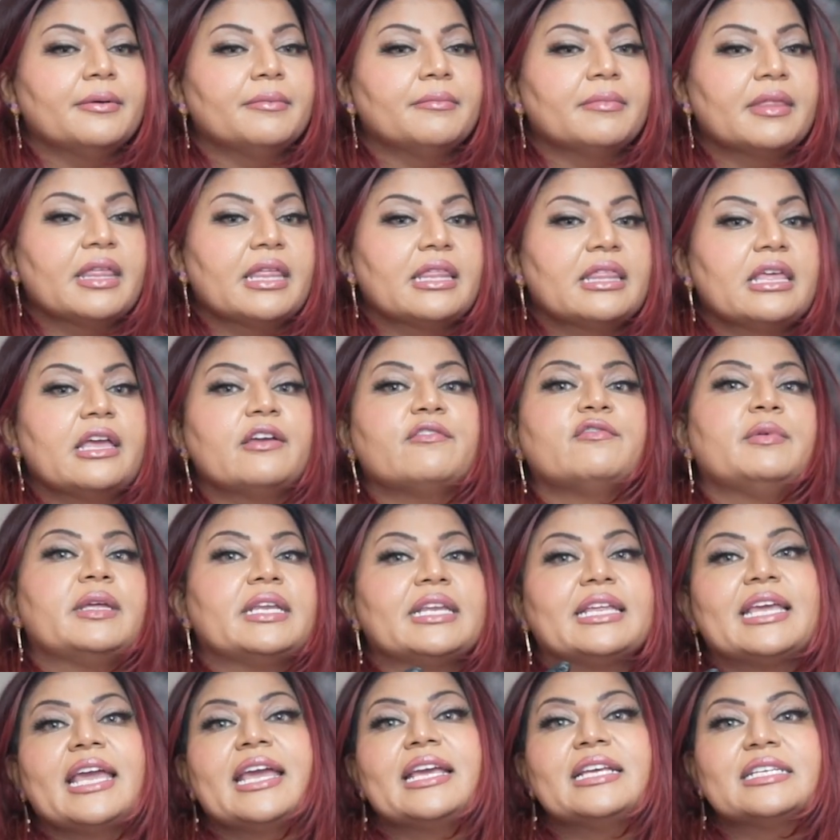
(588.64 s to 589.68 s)
there have
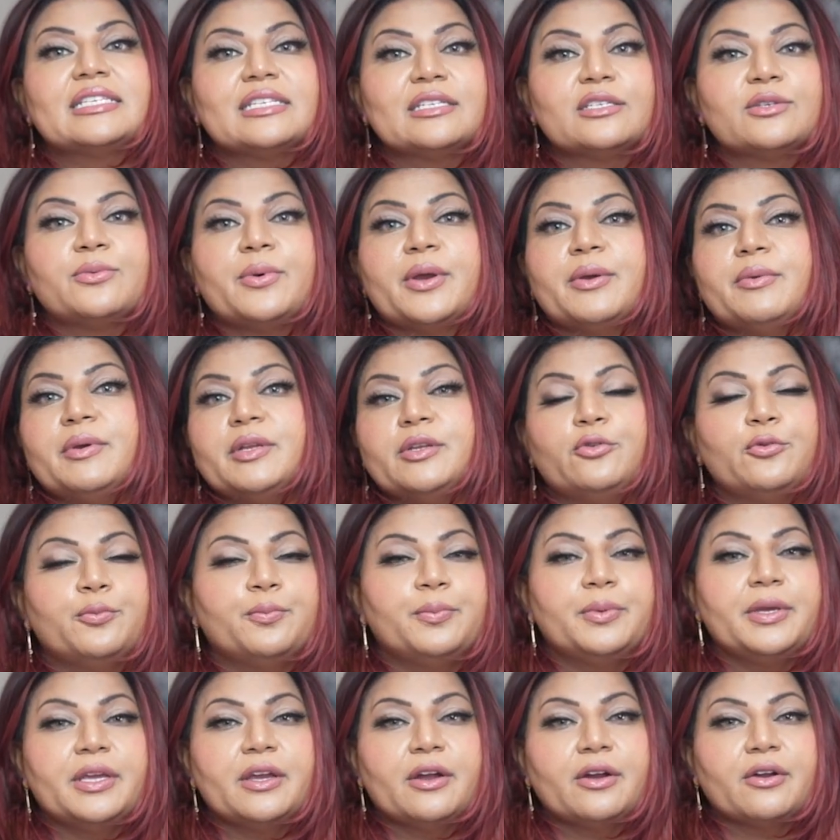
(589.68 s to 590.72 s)
been cases where we do
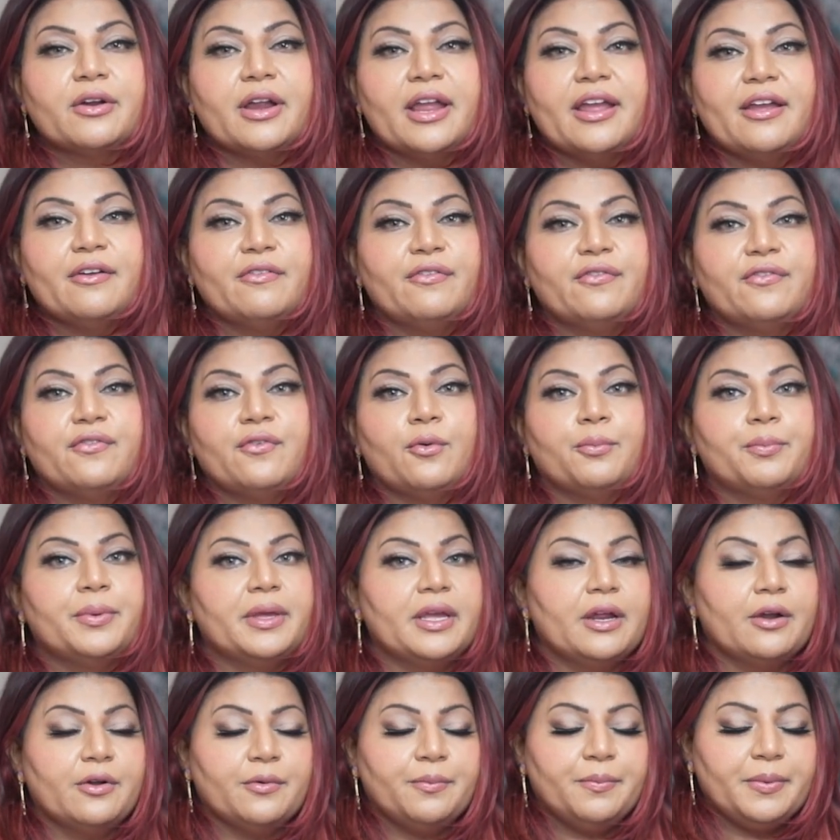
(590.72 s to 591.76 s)
PRF or
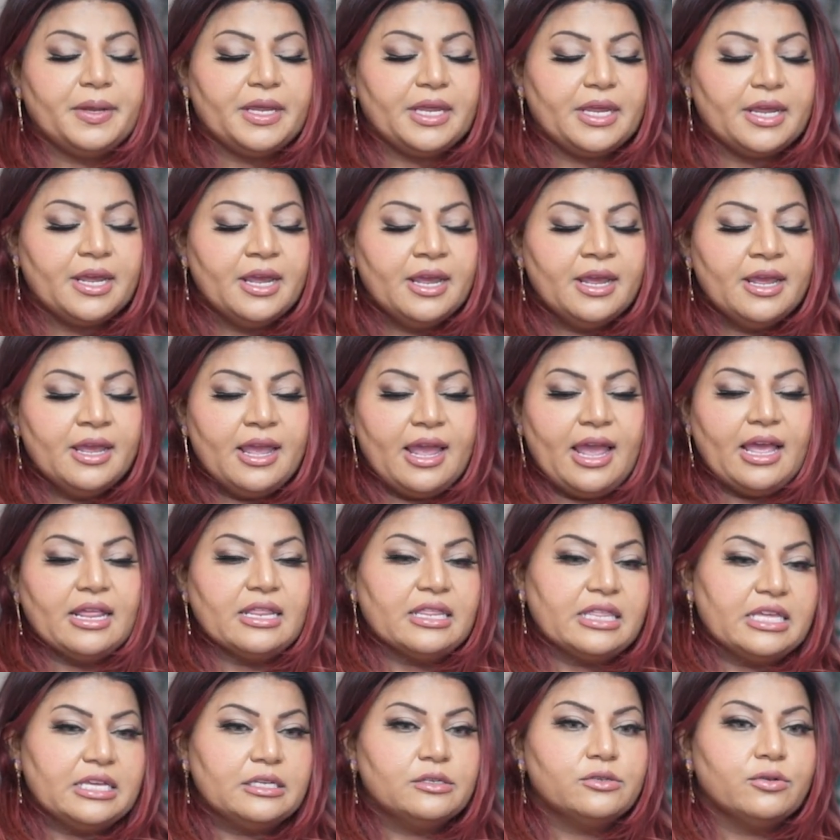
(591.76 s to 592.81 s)
PRP
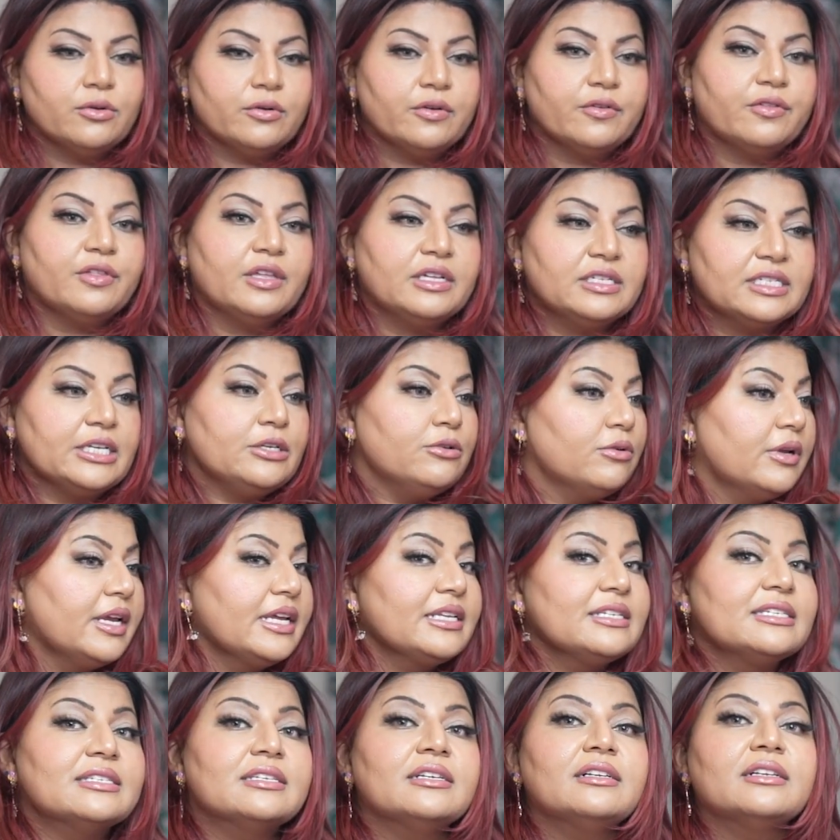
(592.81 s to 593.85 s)
and these sort of things, and you
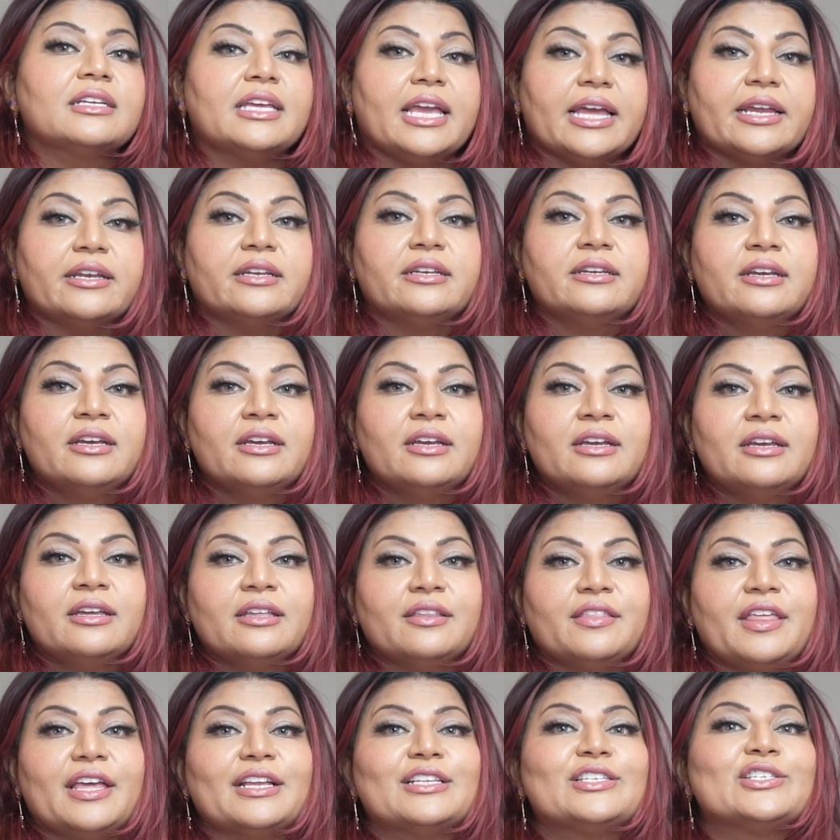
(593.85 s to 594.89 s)
can still get
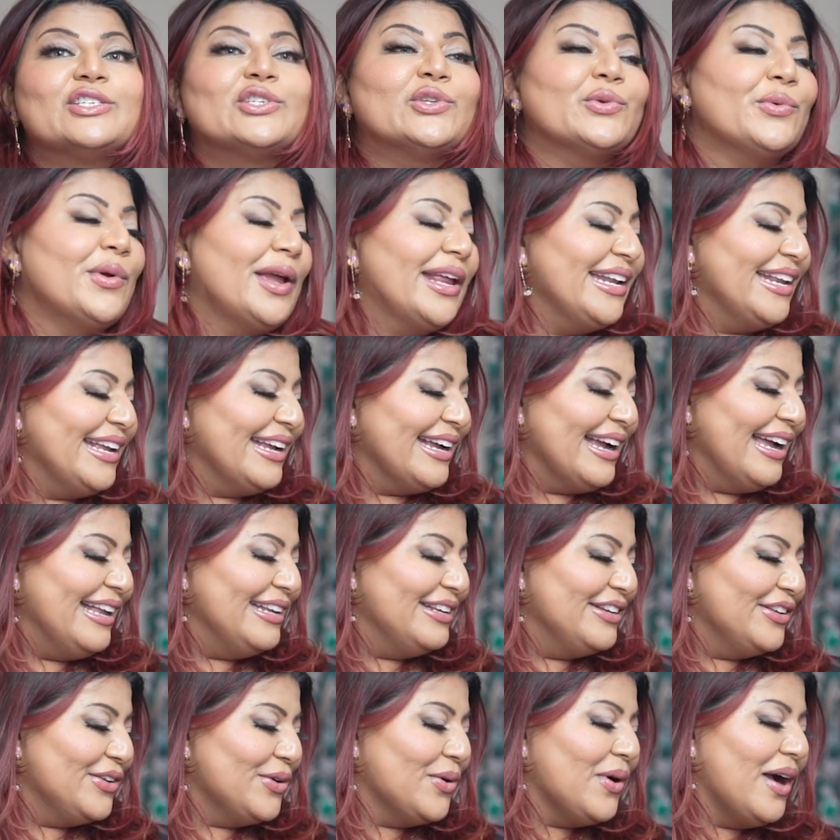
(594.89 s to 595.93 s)
that swelling
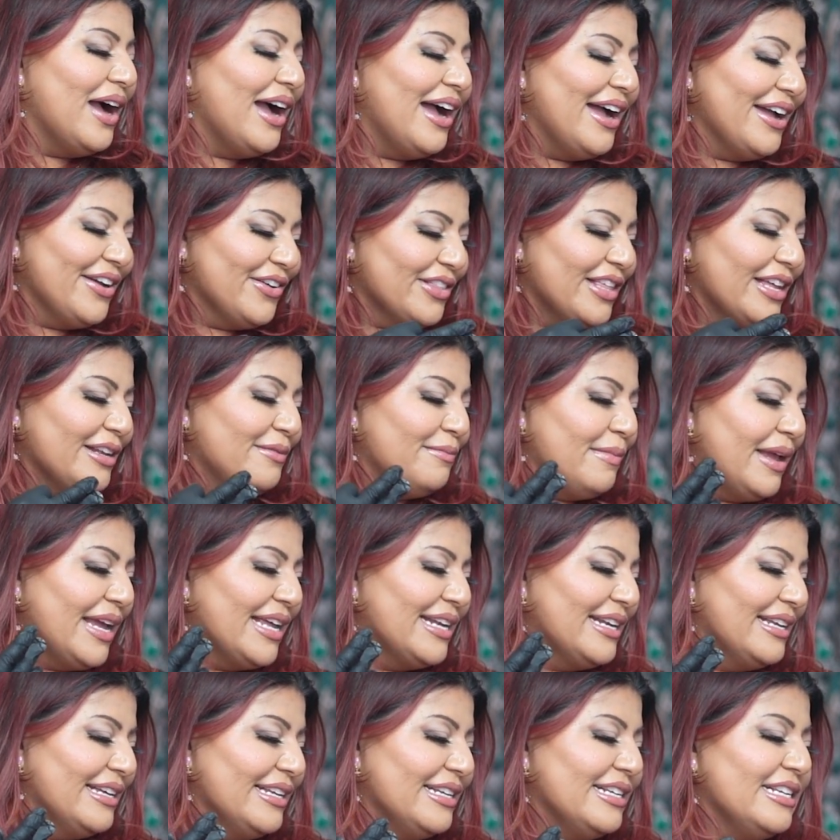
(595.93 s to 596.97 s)
under your eye or that
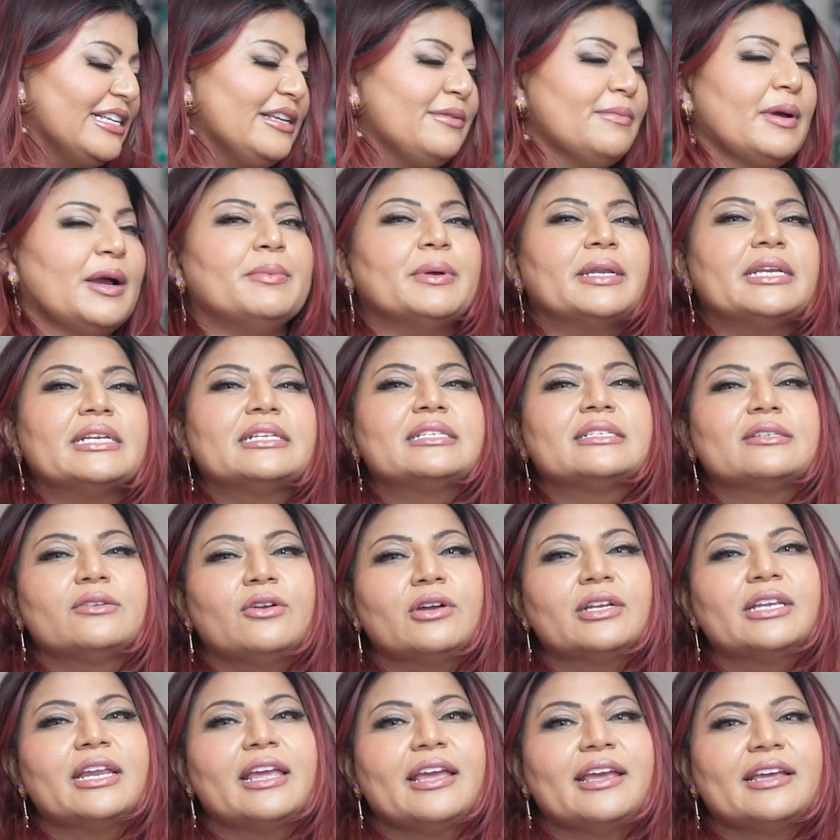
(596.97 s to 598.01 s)
malar edema, but it's
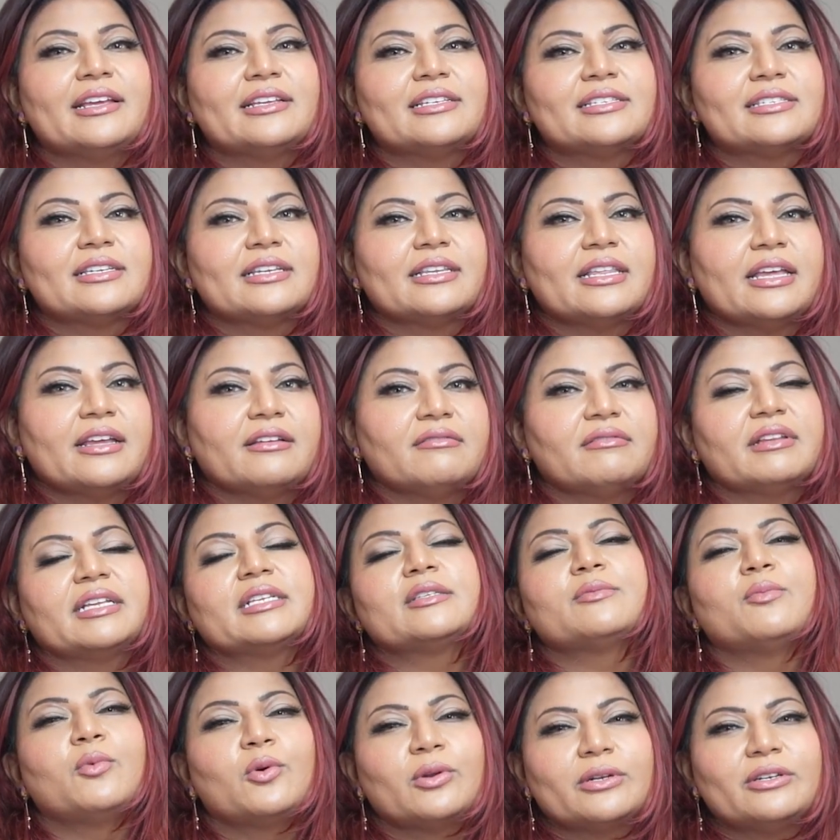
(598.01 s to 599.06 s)
not as,
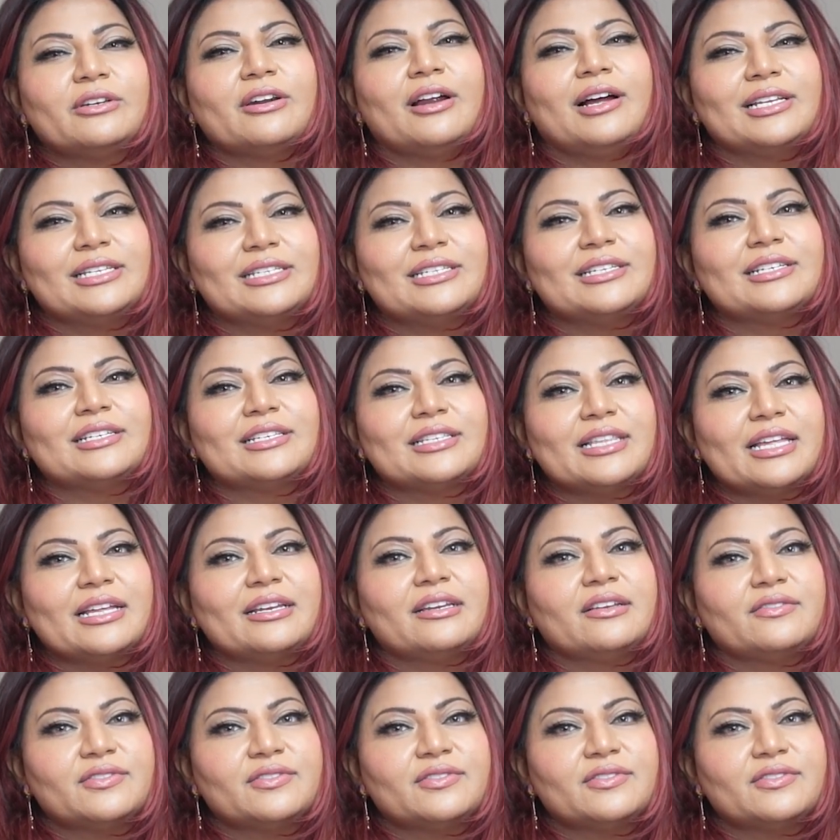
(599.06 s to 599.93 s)
it's more transient than